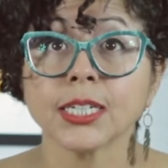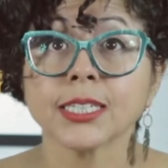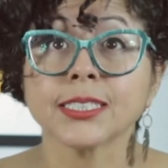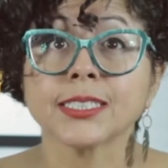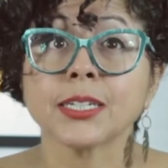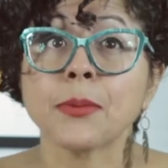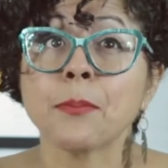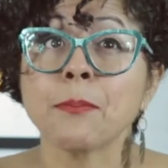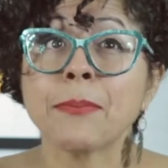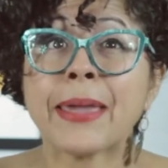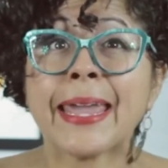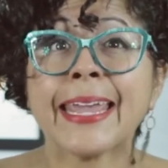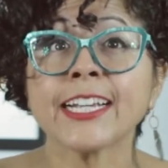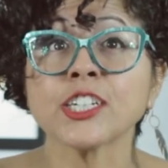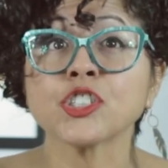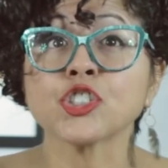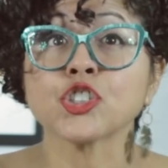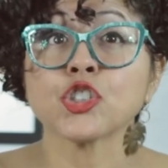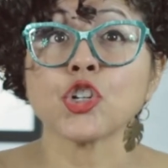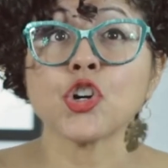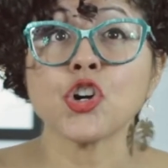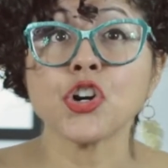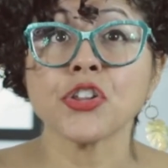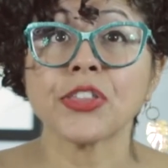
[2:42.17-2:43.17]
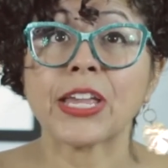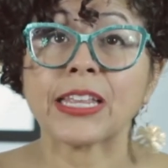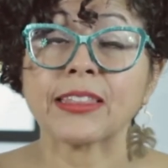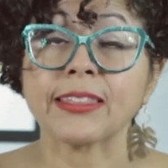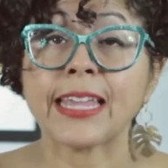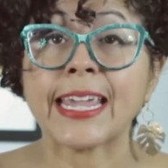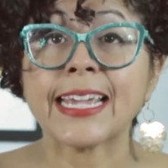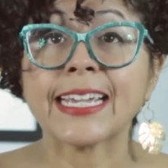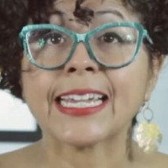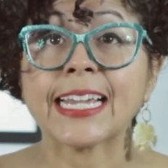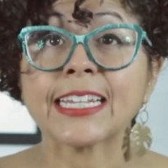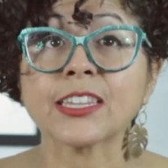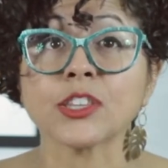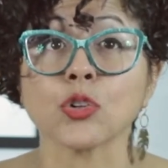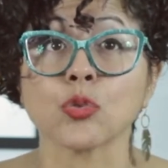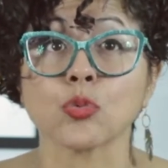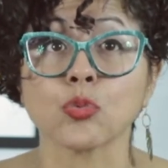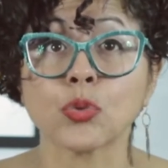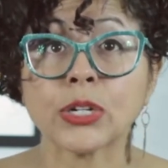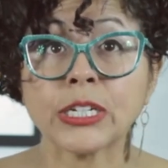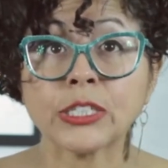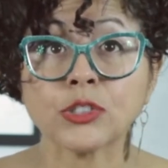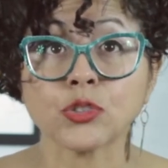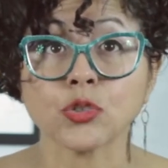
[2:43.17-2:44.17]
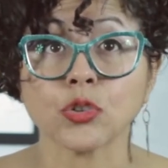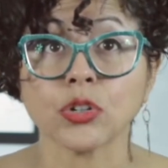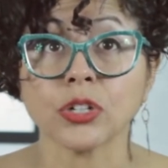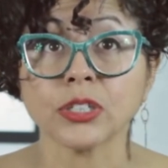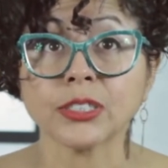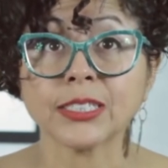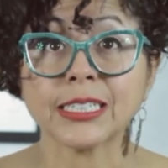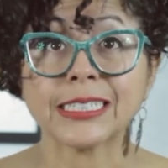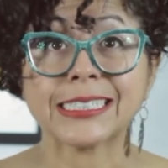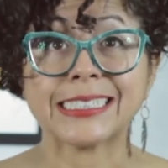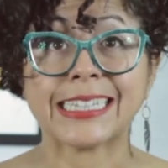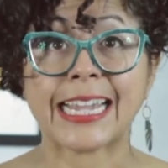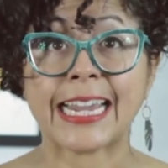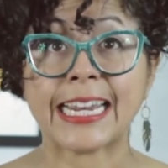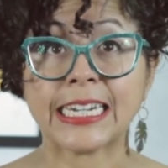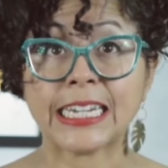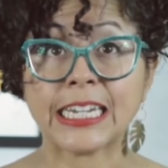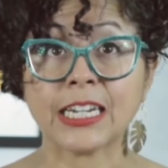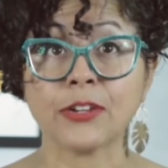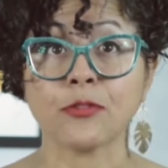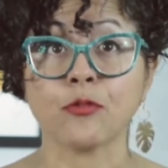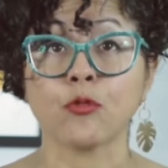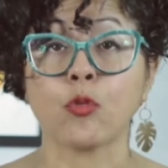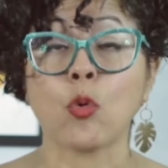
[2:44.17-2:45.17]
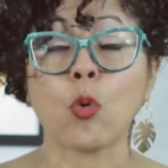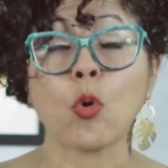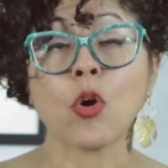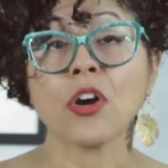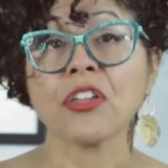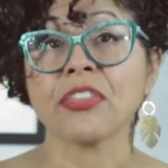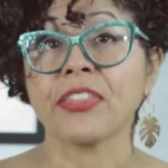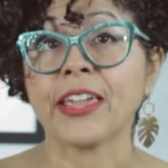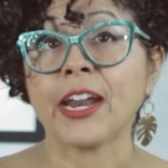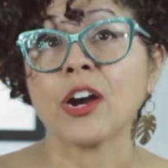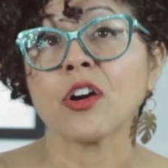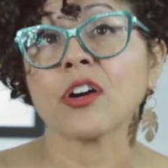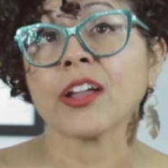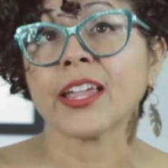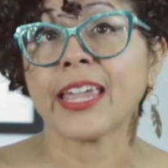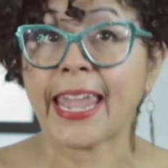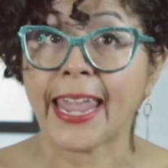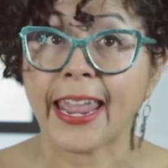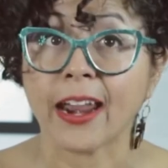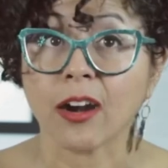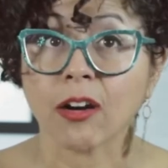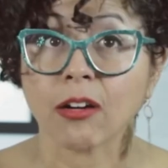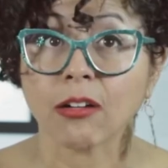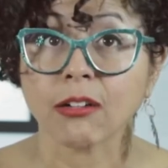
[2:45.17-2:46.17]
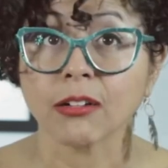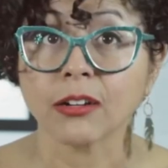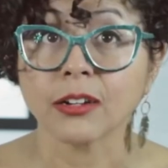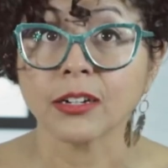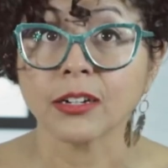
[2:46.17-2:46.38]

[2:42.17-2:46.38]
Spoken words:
to make sure that they get the resources they need for their care.